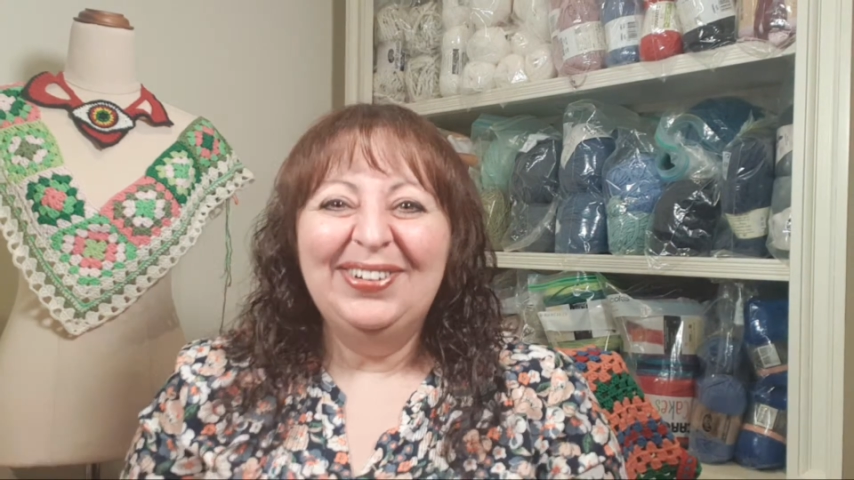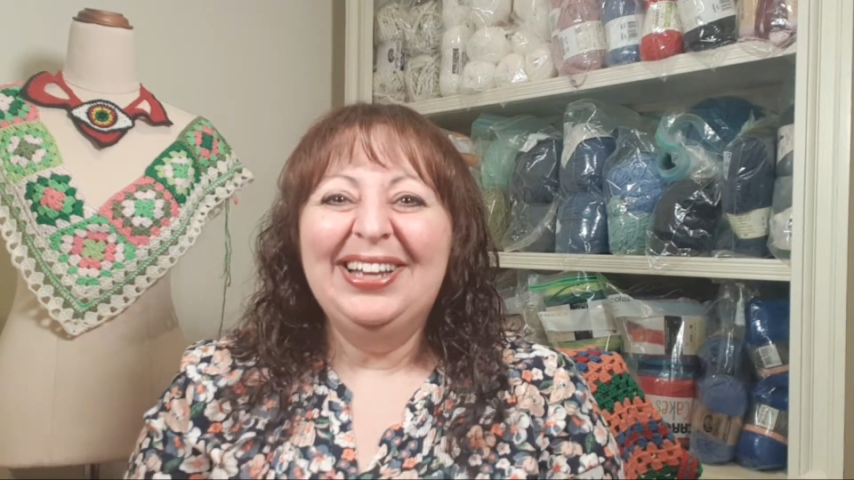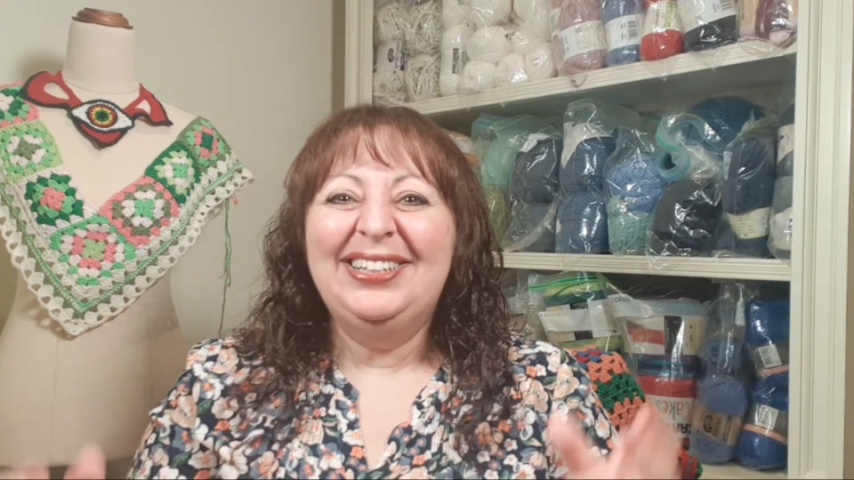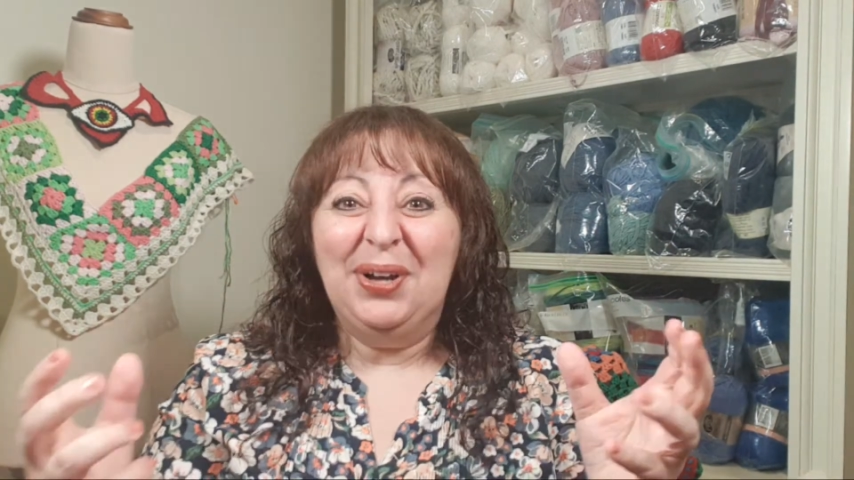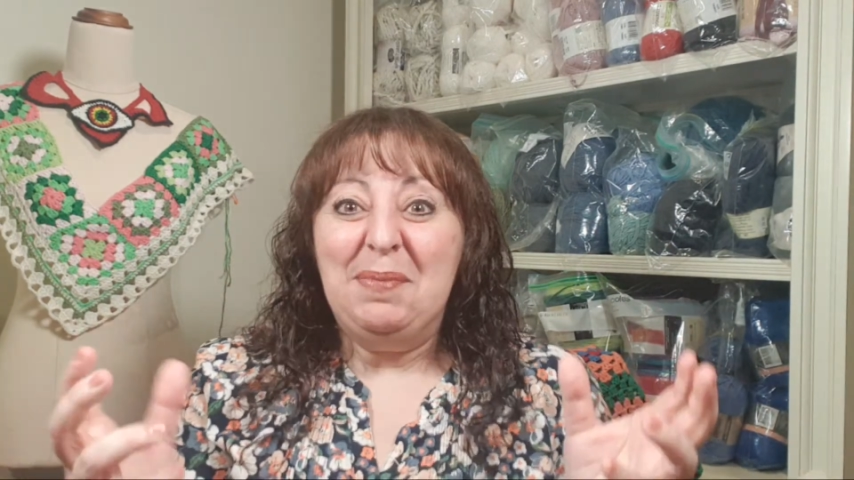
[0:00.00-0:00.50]

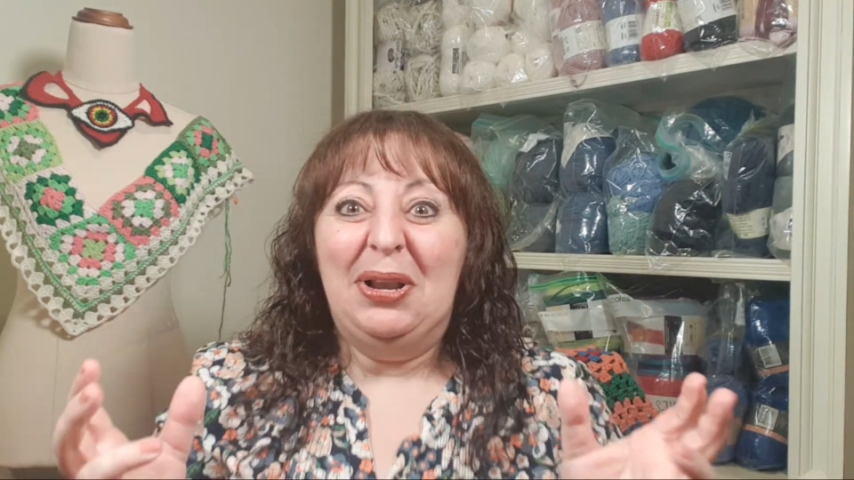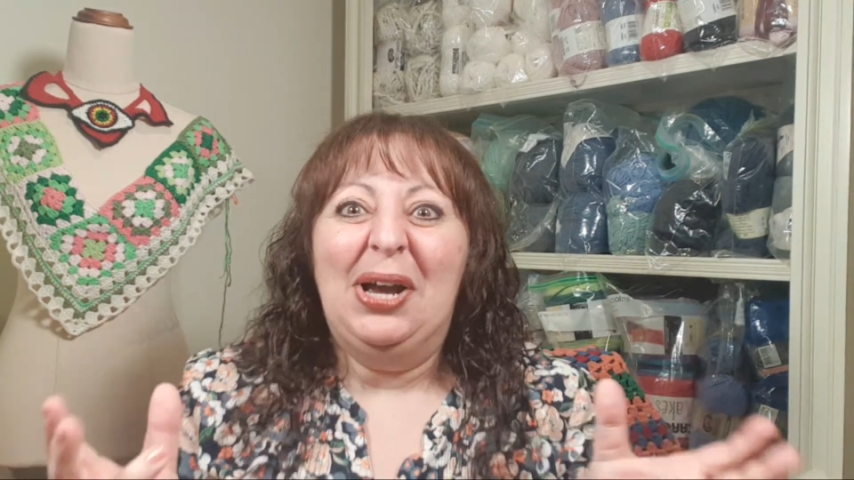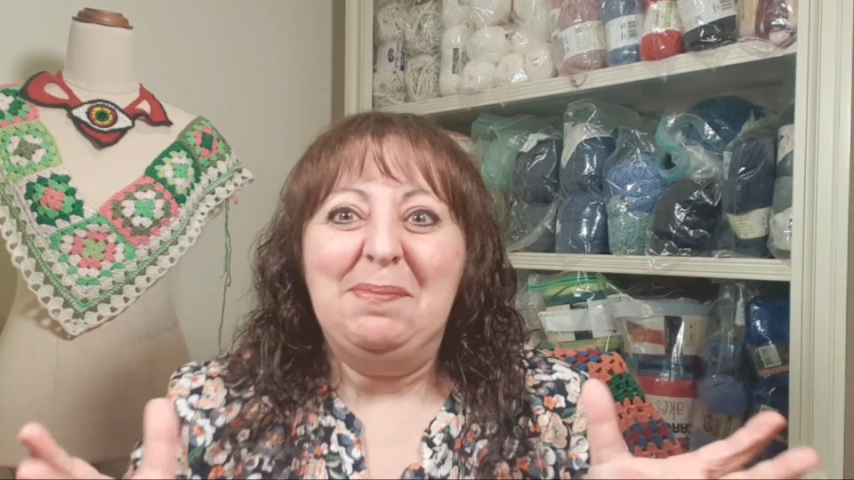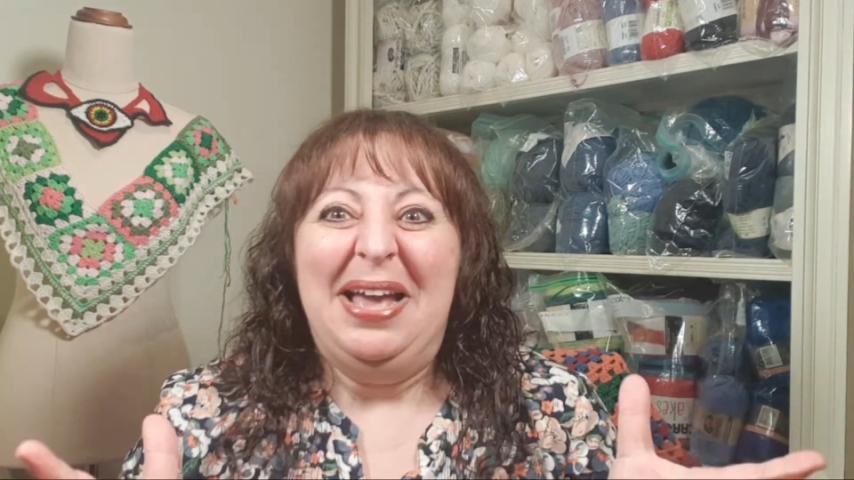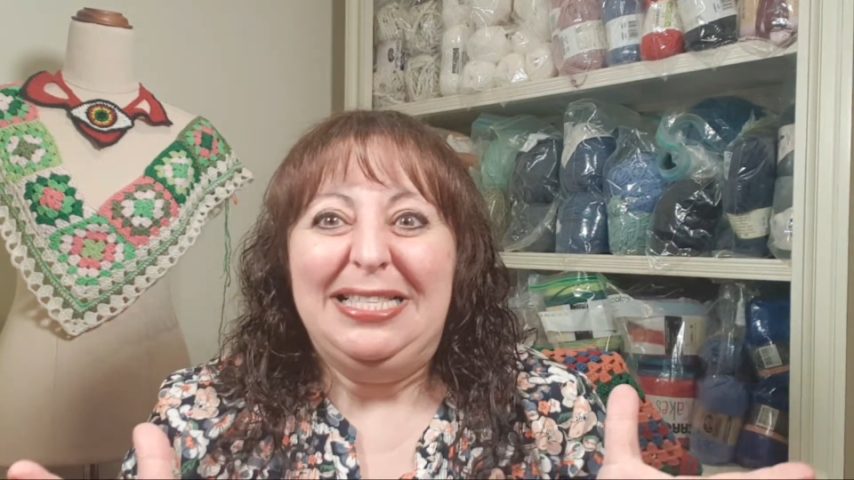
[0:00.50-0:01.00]
she could be like
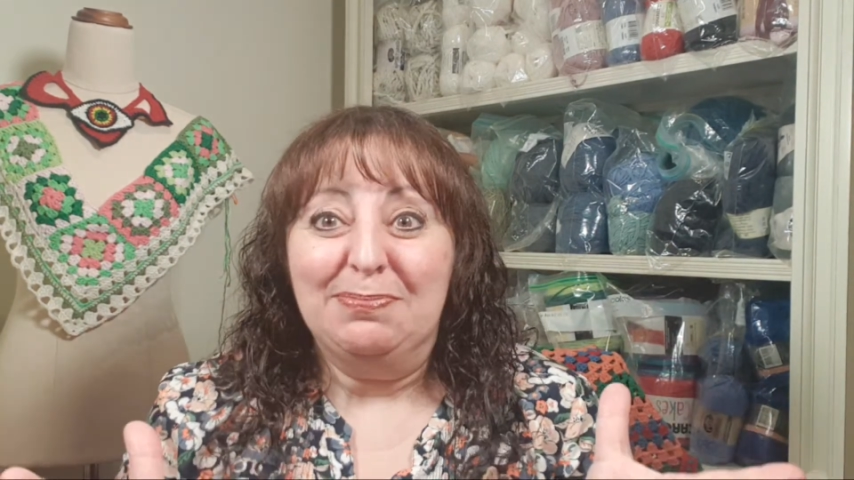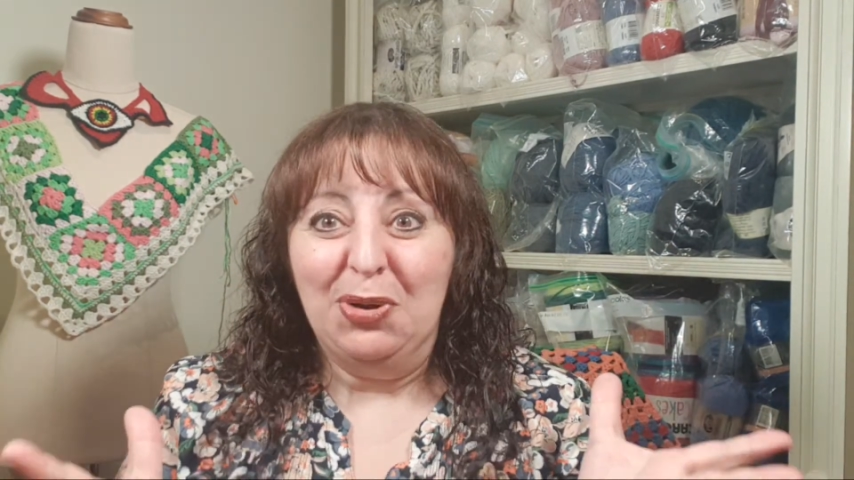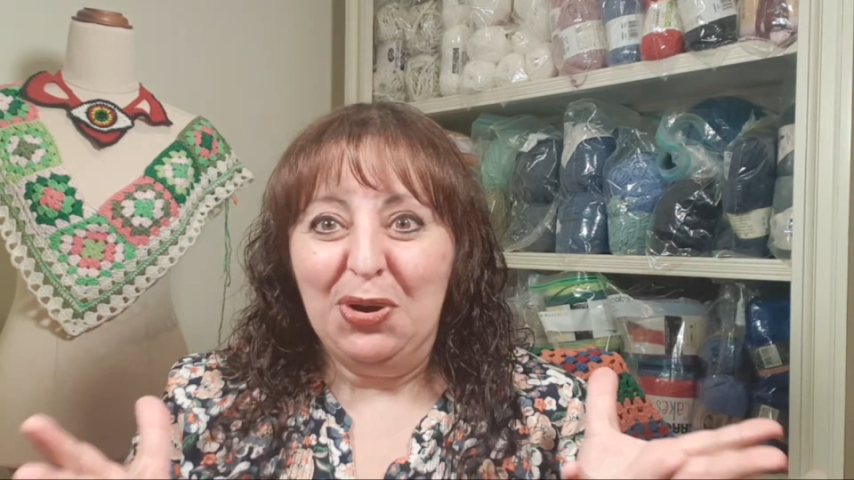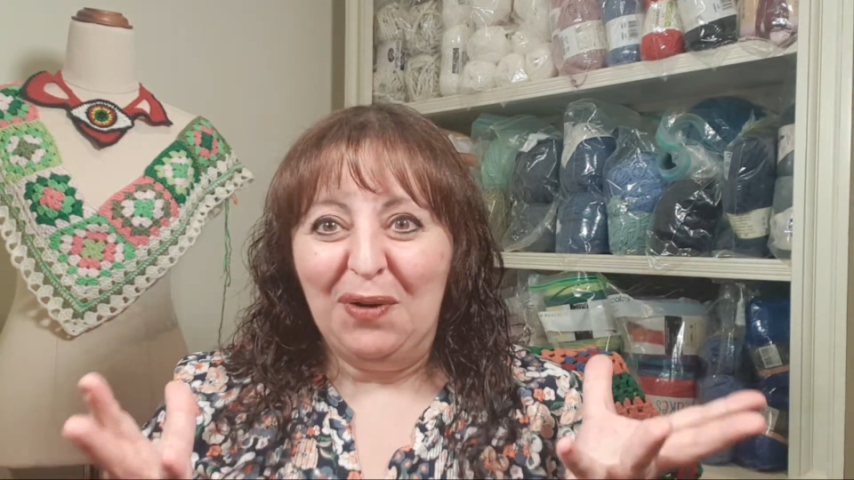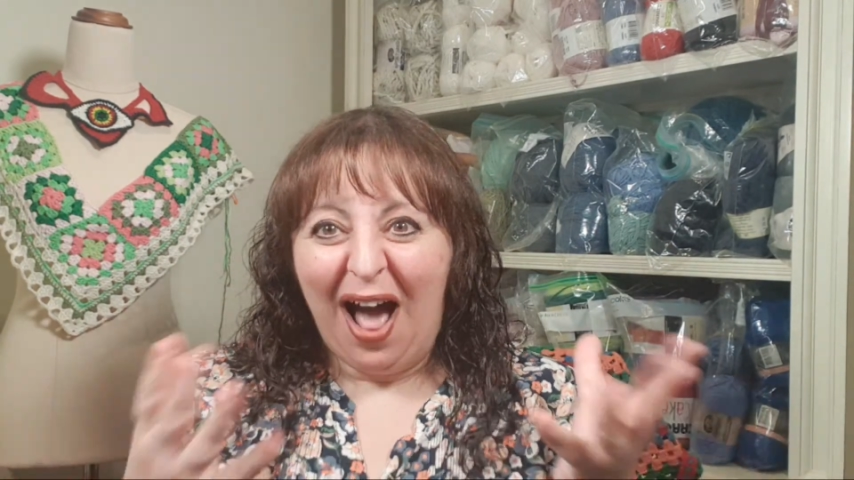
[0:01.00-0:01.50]
a mass
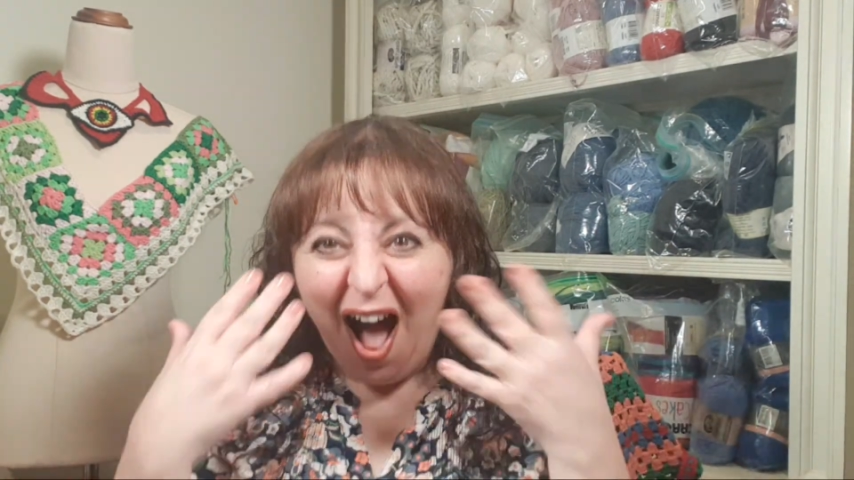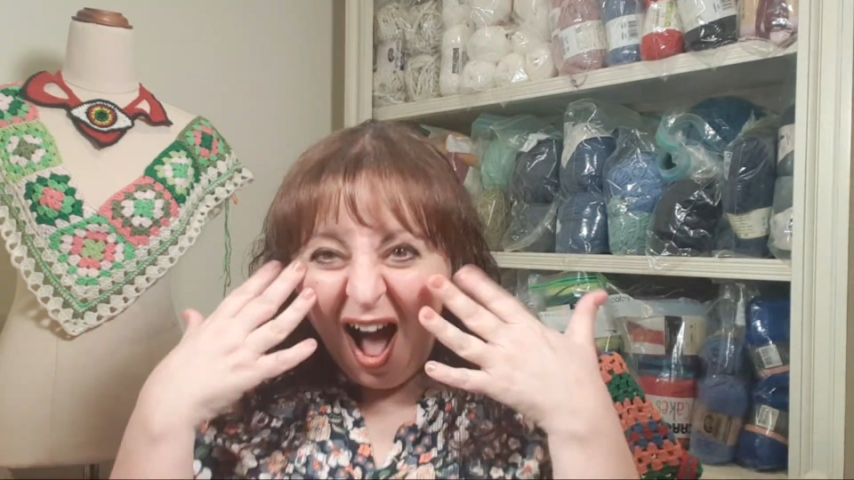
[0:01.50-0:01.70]
murderer.